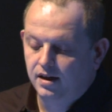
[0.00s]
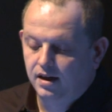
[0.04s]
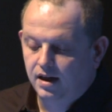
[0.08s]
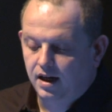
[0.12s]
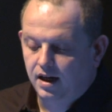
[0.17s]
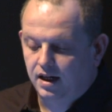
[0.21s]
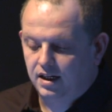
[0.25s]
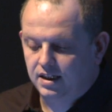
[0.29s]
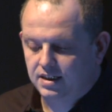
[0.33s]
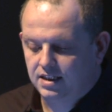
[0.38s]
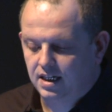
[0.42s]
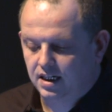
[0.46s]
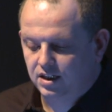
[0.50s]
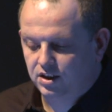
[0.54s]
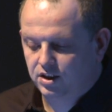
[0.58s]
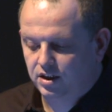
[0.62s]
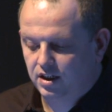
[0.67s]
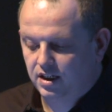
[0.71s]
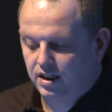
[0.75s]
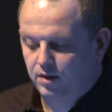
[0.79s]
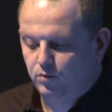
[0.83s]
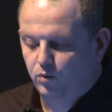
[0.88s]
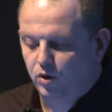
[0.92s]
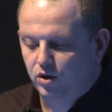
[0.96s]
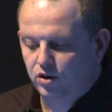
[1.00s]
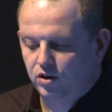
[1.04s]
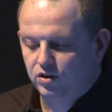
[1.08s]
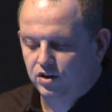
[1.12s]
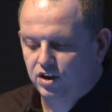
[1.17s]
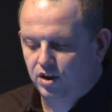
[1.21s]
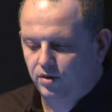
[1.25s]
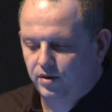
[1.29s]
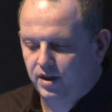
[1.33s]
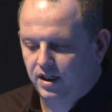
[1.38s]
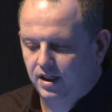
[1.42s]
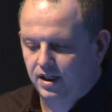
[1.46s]
And essentially, what you're
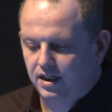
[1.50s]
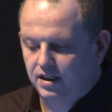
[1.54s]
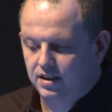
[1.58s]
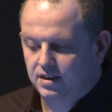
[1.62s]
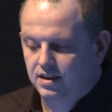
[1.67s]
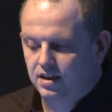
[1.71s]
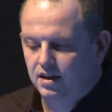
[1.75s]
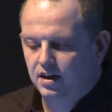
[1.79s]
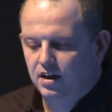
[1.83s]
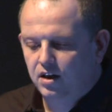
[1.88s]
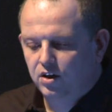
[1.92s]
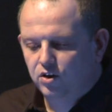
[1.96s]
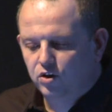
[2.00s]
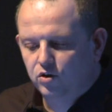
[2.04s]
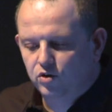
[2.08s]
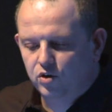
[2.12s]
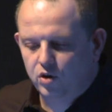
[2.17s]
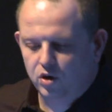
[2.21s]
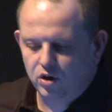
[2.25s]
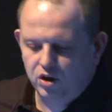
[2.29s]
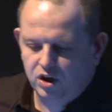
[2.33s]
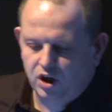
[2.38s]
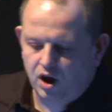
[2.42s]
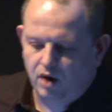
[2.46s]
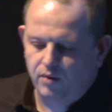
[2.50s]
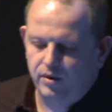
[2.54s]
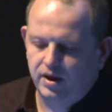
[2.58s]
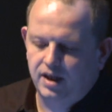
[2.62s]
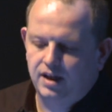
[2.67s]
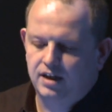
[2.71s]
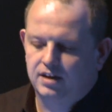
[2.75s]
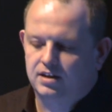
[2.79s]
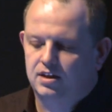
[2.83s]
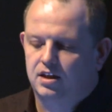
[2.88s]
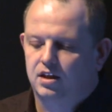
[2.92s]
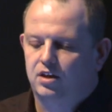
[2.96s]
doing is, you're not going
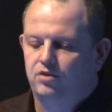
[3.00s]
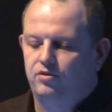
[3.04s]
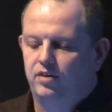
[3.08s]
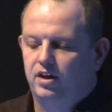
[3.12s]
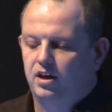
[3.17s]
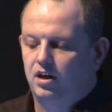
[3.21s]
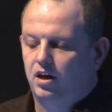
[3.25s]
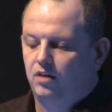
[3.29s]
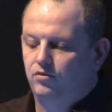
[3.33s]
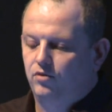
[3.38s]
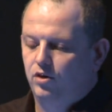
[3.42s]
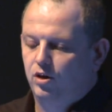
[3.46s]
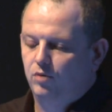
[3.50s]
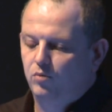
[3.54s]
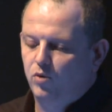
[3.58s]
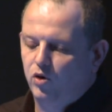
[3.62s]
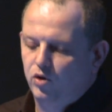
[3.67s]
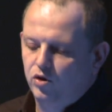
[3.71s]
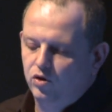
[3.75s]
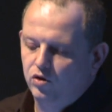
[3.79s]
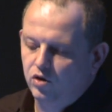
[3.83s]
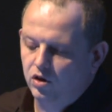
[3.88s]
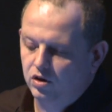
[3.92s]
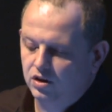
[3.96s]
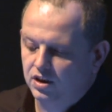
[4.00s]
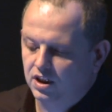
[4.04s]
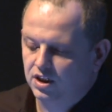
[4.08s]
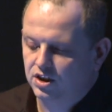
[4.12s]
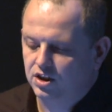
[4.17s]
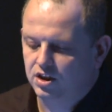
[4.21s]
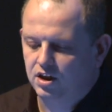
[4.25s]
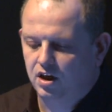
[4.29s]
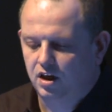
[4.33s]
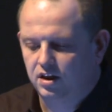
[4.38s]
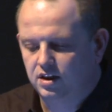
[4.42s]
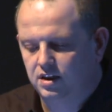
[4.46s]
into the greenlight room, or you're not
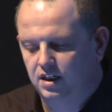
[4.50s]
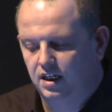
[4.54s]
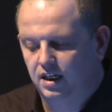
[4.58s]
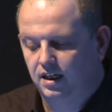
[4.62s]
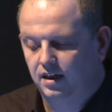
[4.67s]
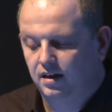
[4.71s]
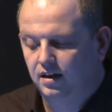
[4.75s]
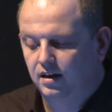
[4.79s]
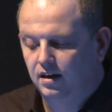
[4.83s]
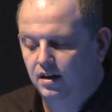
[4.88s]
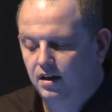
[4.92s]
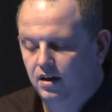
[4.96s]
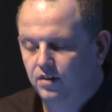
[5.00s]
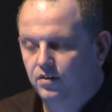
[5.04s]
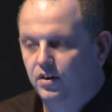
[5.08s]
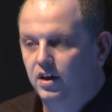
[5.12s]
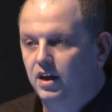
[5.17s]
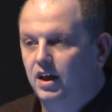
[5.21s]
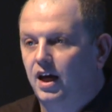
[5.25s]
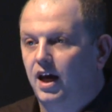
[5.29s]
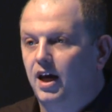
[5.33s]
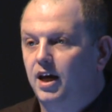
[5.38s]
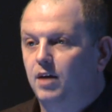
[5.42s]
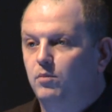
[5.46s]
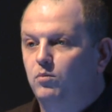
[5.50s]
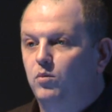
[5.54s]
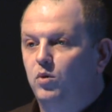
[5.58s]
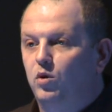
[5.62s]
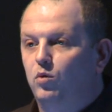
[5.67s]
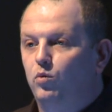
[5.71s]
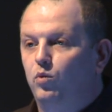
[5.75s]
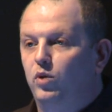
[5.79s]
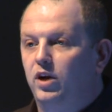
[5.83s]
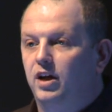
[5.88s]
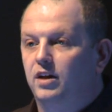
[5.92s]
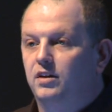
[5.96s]
discussing the game
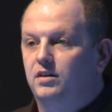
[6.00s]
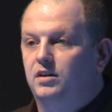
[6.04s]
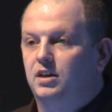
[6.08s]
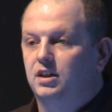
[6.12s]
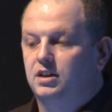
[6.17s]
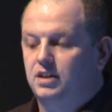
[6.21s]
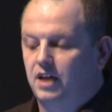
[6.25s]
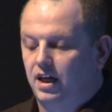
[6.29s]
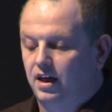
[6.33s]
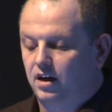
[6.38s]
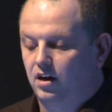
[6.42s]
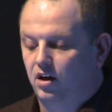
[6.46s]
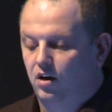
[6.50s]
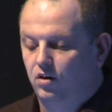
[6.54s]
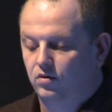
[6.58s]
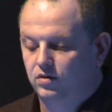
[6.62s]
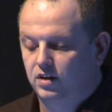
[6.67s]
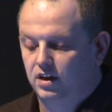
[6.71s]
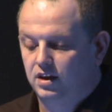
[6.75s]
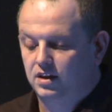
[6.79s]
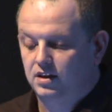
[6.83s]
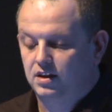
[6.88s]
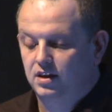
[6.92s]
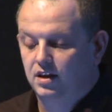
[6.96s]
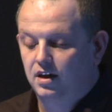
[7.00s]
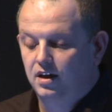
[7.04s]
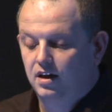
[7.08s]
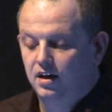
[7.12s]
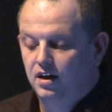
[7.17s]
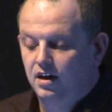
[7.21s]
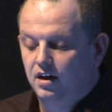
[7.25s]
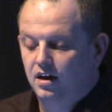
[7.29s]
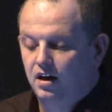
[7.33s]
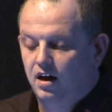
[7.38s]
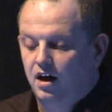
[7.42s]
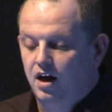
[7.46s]
with the stakeholders
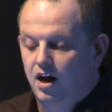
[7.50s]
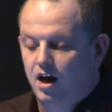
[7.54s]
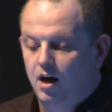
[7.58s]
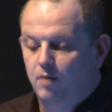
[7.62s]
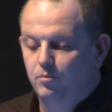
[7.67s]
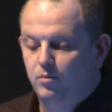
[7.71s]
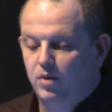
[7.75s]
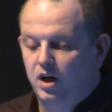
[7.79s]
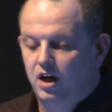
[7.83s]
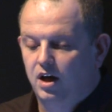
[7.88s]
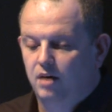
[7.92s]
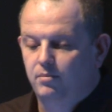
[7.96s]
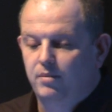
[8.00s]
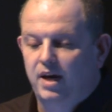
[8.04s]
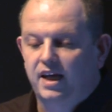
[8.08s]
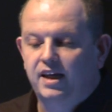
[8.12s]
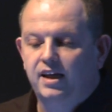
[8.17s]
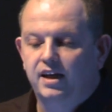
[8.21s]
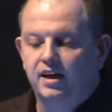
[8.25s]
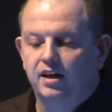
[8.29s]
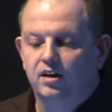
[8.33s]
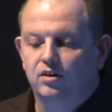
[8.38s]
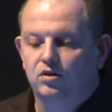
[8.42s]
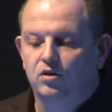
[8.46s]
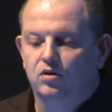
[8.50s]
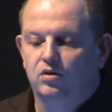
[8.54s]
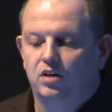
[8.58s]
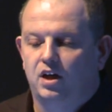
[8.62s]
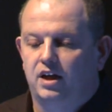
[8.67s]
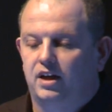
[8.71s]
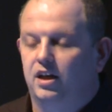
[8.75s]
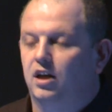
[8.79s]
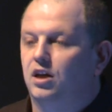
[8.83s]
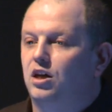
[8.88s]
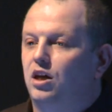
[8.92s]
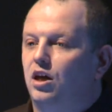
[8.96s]
and making it look
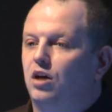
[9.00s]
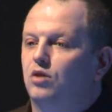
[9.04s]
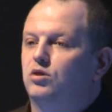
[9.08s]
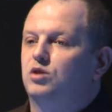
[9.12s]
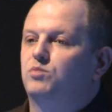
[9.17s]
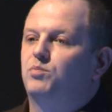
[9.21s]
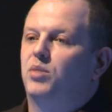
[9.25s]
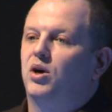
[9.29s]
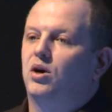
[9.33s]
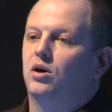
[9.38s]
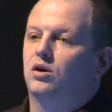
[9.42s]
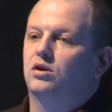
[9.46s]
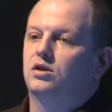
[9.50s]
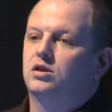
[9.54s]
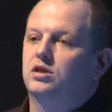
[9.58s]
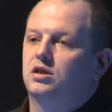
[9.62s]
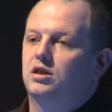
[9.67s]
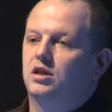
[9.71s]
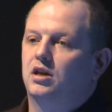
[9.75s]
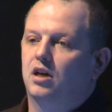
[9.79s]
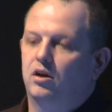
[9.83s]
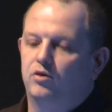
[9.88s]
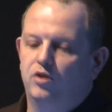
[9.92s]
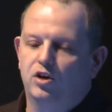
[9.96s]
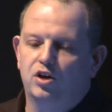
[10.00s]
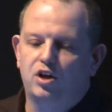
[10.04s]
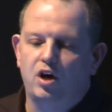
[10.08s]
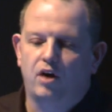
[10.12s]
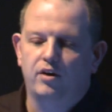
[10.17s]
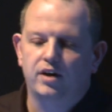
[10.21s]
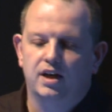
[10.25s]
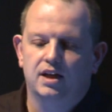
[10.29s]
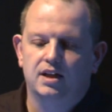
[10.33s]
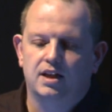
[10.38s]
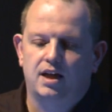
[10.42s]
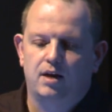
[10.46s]
like a closed box. You're
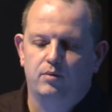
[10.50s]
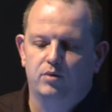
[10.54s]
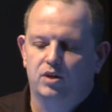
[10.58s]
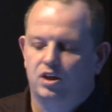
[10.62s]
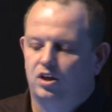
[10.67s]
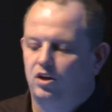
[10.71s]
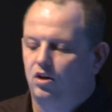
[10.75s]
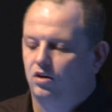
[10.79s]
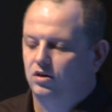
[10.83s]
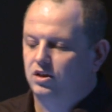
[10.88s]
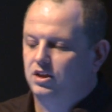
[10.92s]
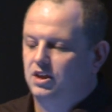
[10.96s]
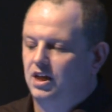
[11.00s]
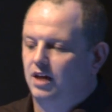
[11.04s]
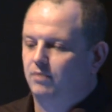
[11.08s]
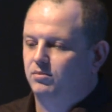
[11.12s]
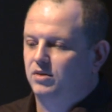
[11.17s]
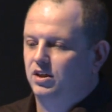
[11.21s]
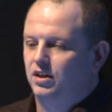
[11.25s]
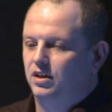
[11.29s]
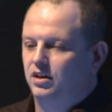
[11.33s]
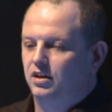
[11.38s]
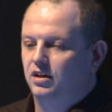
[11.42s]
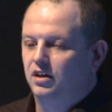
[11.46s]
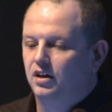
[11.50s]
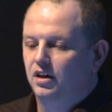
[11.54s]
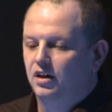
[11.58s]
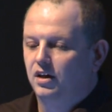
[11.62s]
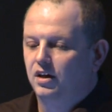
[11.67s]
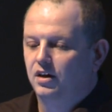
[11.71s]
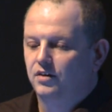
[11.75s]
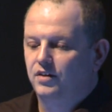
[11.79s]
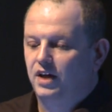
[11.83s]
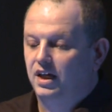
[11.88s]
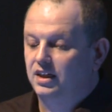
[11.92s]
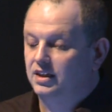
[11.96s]
going in there with a concept, and
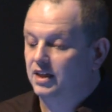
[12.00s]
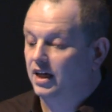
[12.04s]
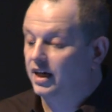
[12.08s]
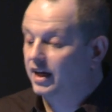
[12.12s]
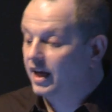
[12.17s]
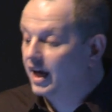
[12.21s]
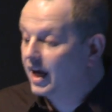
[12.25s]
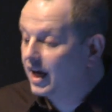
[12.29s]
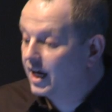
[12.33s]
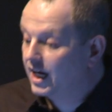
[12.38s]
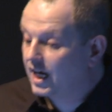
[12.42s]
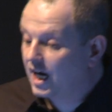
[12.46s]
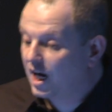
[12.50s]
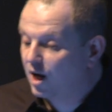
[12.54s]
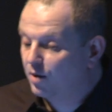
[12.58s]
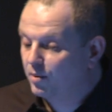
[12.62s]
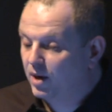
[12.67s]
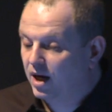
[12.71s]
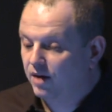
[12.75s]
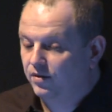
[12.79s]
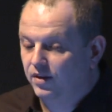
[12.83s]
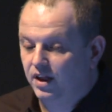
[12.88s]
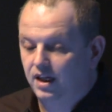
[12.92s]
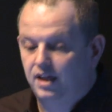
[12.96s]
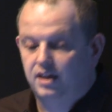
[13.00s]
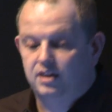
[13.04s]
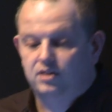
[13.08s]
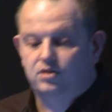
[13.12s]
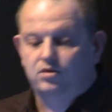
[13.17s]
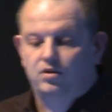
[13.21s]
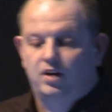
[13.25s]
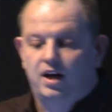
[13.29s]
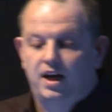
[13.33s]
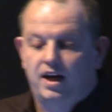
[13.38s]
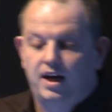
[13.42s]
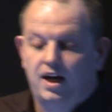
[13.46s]
they're saying, hey, how about this?
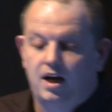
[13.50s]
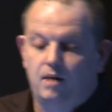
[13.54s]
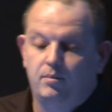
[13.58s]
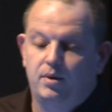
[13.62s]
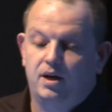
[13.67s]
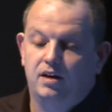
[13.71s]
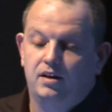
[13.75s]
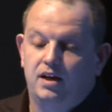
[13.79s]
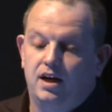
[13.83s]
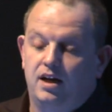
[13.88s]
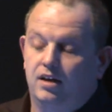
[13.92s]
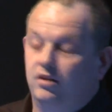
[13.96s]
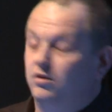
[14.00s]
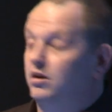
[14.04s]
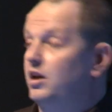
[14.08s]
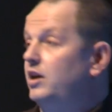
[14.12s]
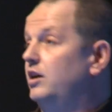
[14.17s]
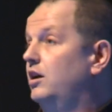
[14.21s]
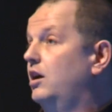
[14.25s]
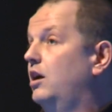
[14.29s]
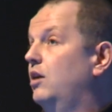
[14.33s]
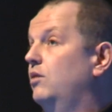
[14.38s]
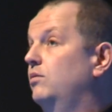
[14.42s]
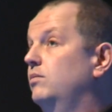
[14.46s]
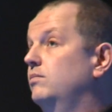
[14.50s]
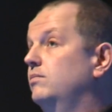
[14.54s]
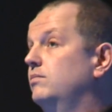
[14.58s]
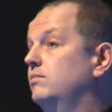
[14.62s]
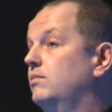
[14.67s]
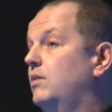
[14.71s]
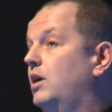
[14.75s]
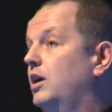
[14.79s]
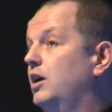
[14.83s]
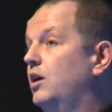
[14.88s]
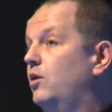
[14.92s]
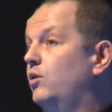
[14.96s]
Or hey, how about that? And you're like, no,
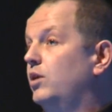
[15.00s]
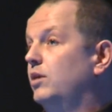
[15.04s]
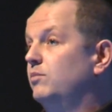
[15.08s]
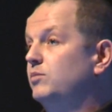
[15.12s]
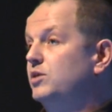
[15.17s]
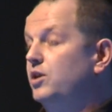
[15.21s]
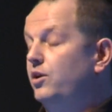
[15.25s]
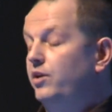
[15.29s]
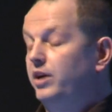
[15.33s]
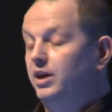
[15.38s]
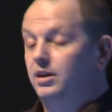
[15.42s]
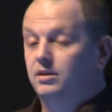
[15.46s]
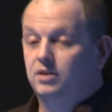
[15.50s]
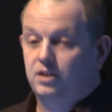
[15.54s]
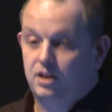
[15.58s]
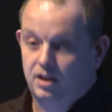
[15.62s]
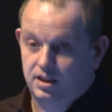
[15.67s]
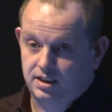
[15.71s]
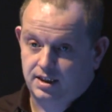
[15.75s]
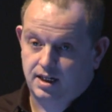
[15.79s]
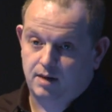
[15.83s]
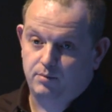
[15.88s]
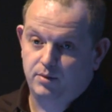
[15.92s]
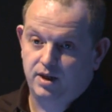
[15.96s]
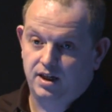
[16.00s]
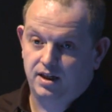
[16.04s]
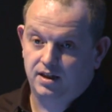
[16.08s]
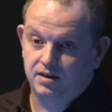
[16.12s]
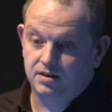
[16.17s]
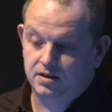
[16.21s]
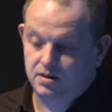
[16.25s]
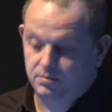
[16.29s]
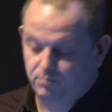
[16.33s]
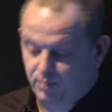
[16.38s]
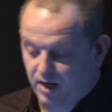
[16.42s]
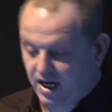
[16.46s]
I know what I'm doing. It's going to sell
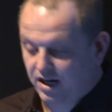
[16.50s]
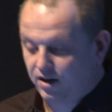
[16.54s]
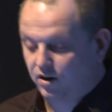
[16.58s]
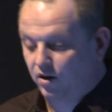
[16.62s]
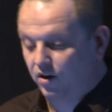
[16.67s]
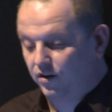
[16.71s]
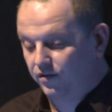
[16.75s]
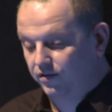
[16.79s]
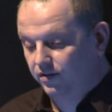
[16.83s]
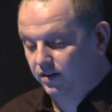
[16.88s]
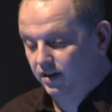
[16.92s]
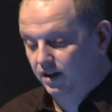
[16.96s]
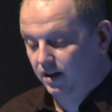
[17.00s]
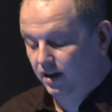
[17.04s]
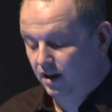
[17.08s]
millions. Back off.